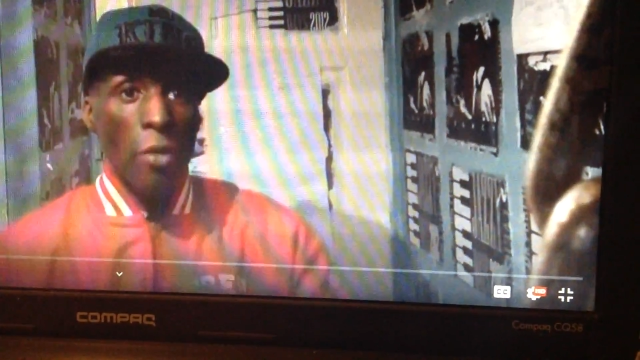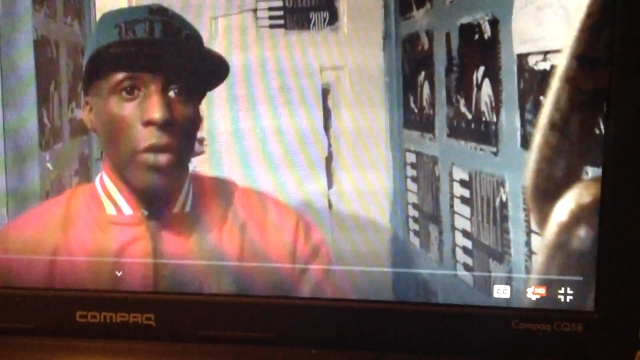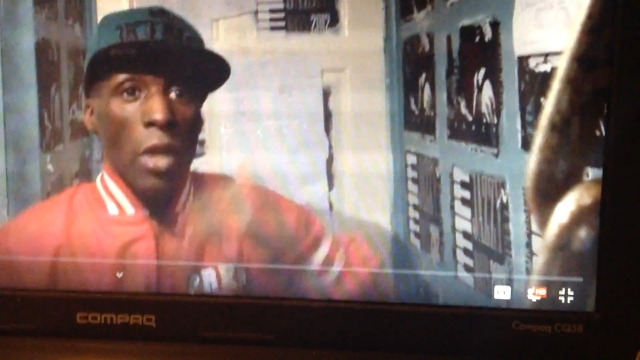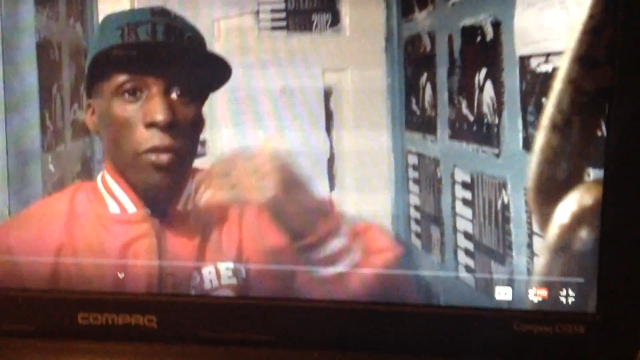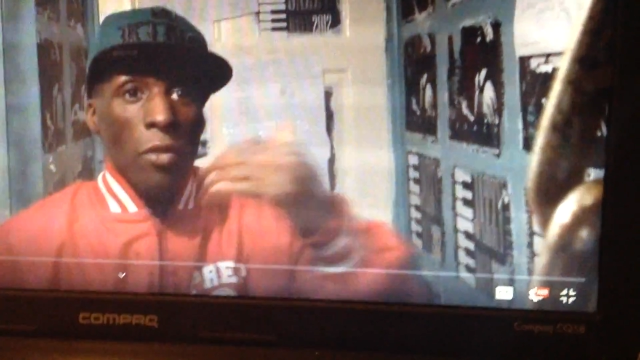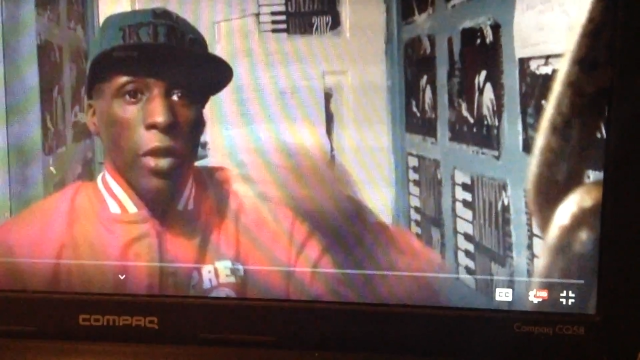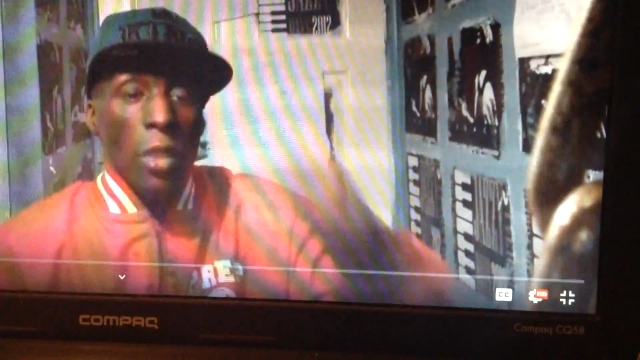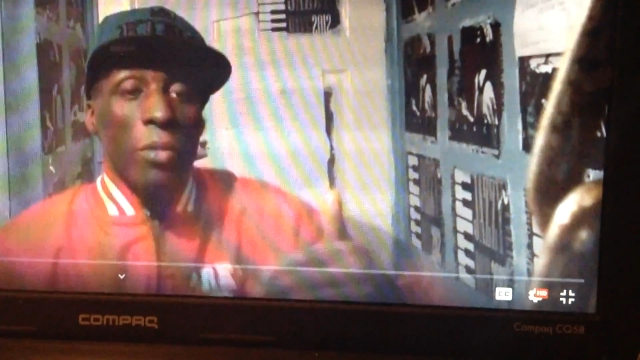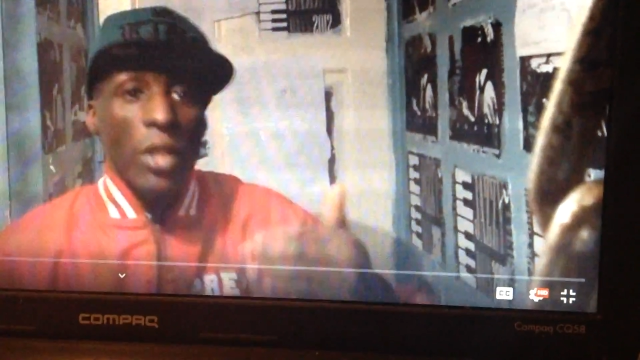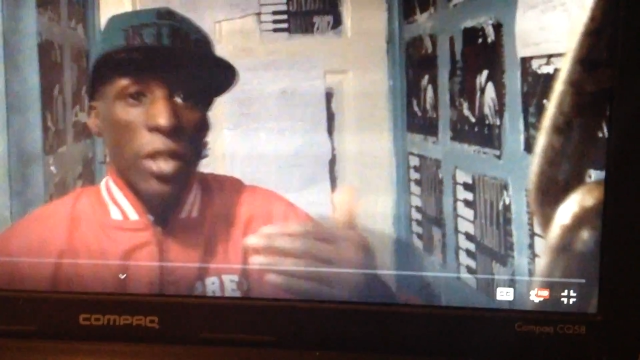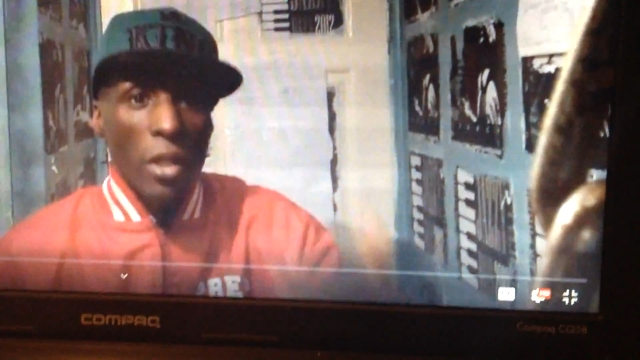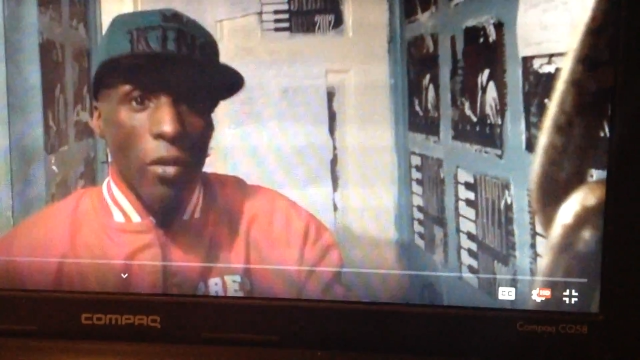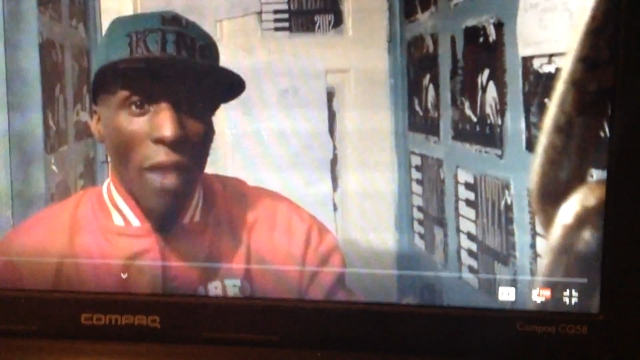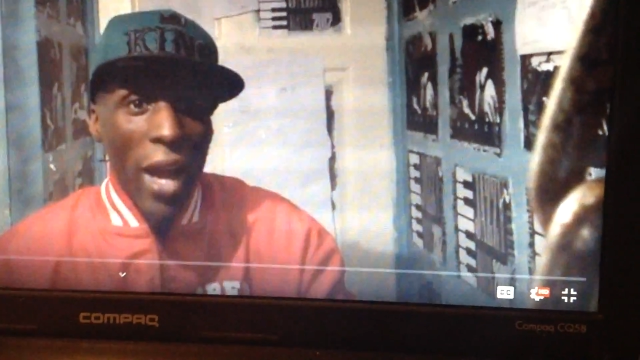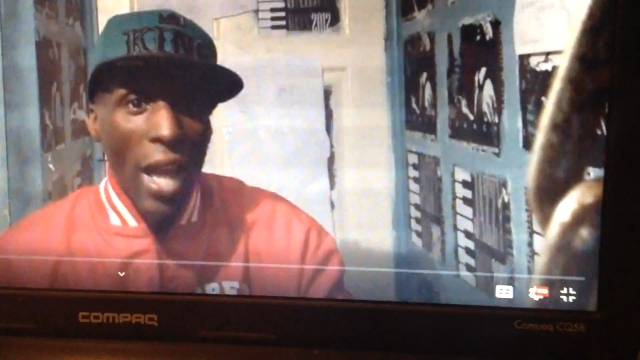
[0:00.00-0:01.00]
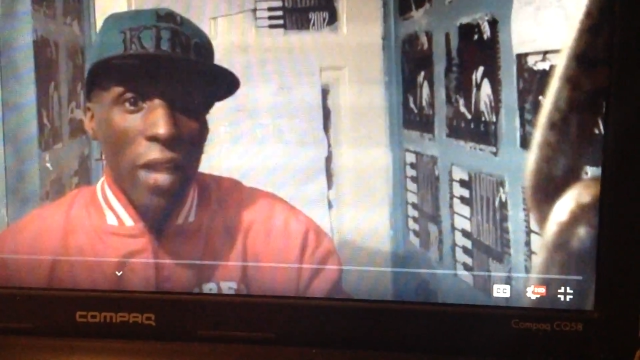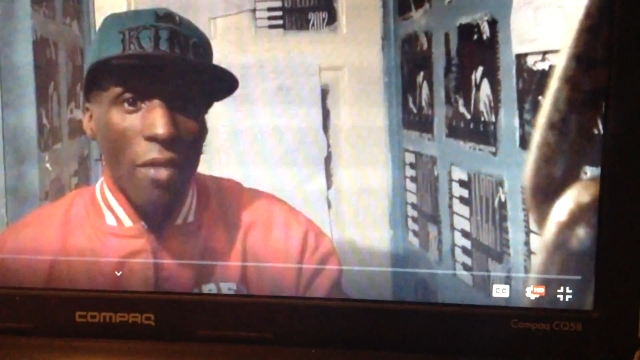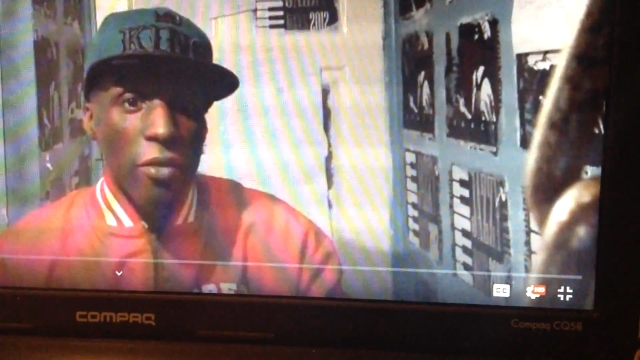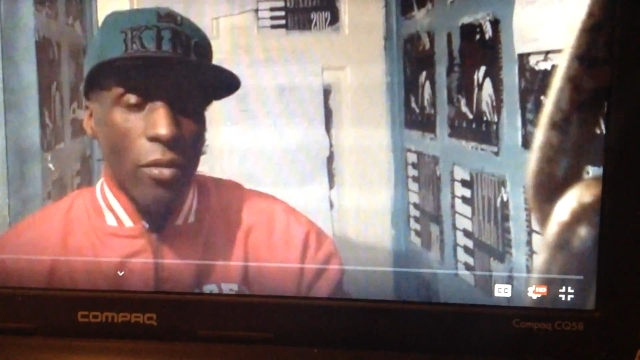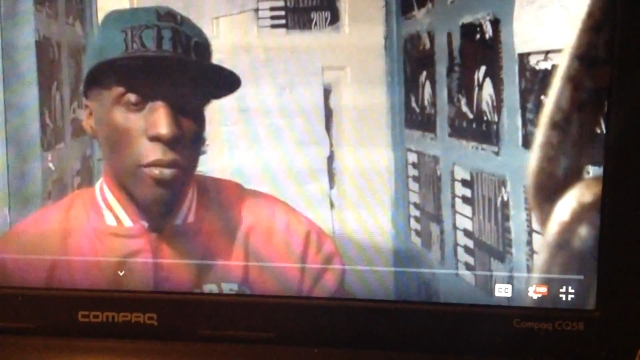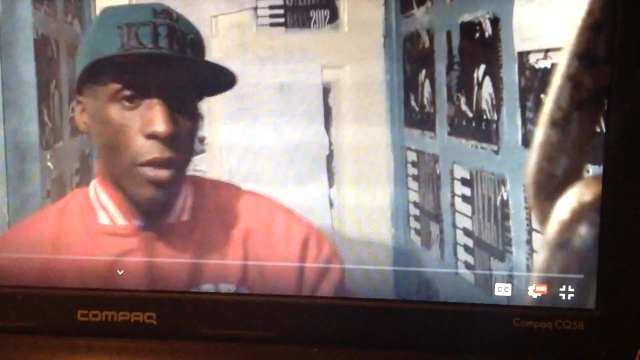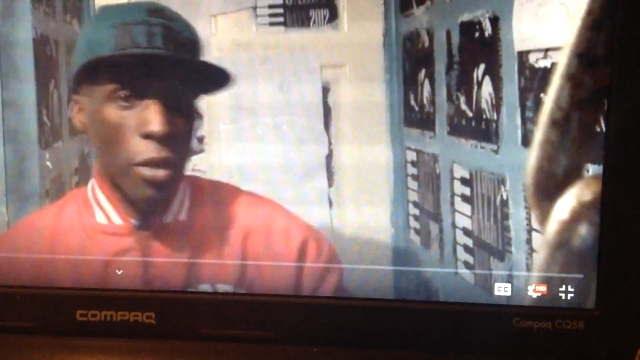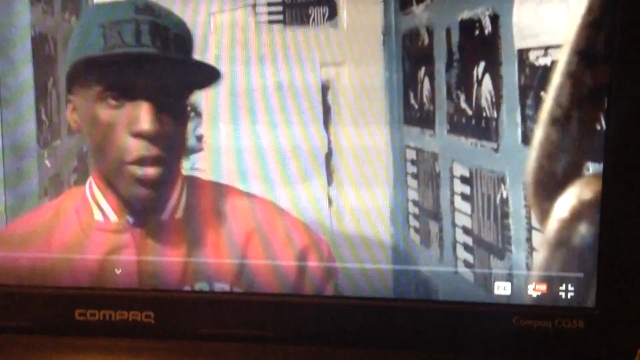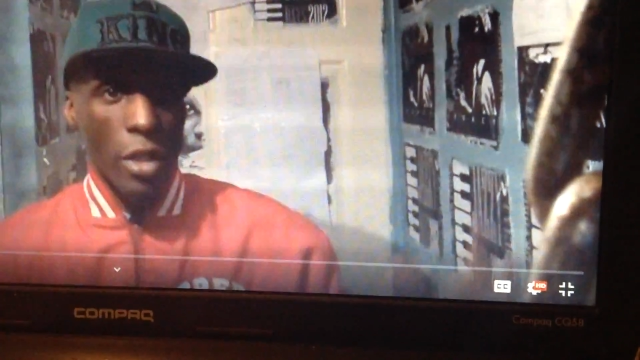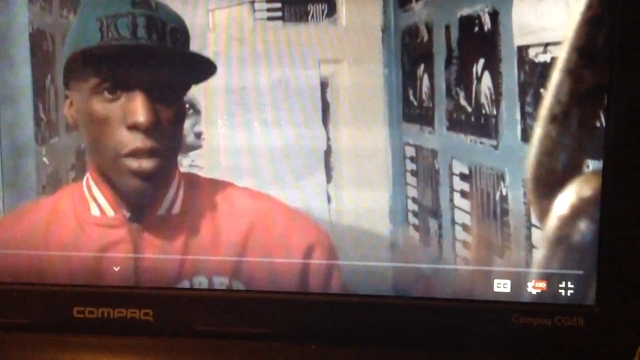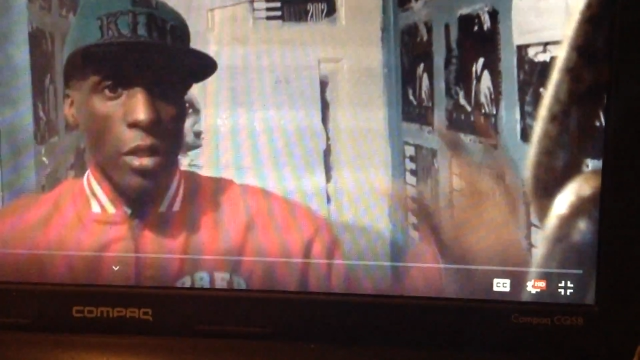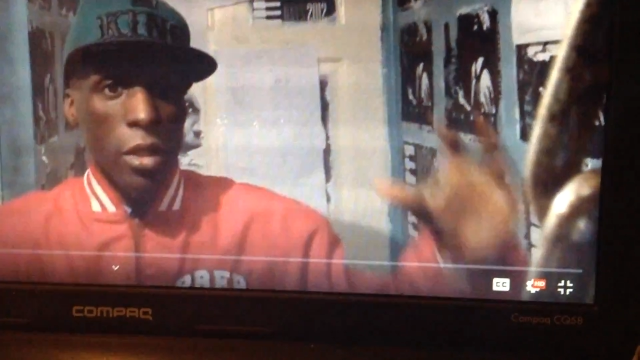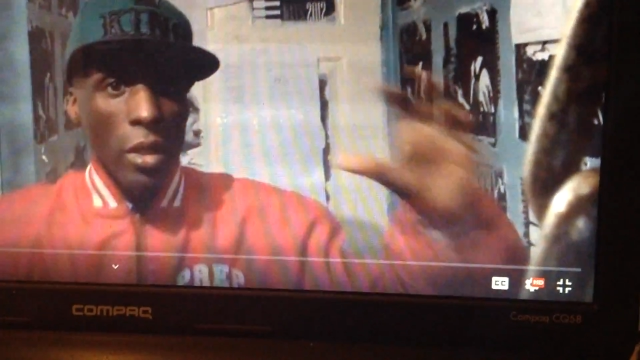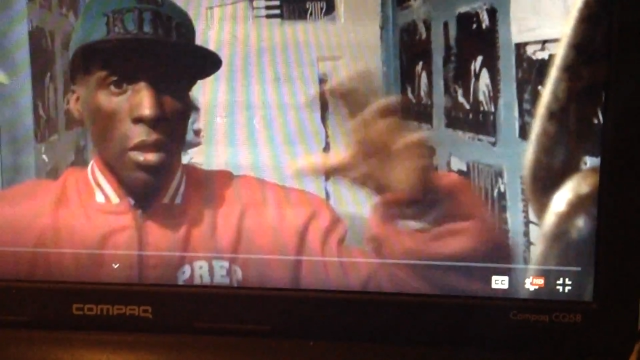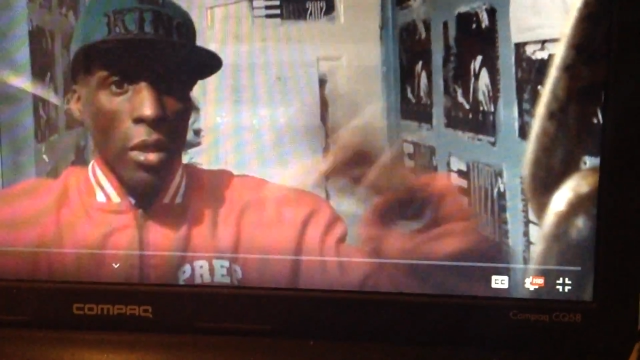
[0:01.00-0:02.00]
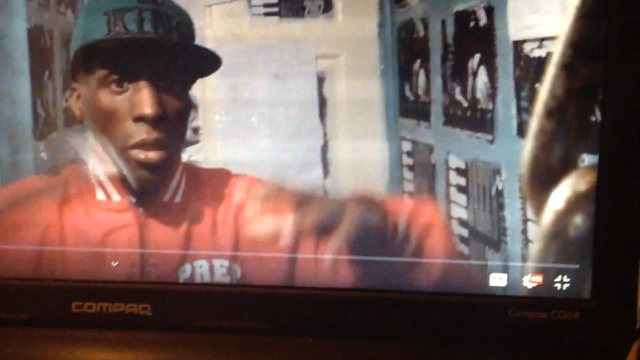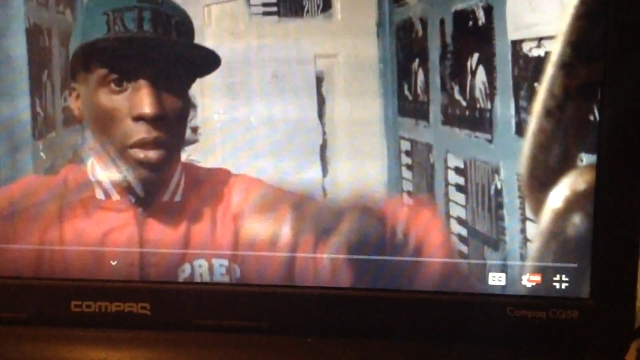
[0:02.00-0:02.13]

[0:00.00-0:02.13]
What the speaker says: and you're more visual than any other time.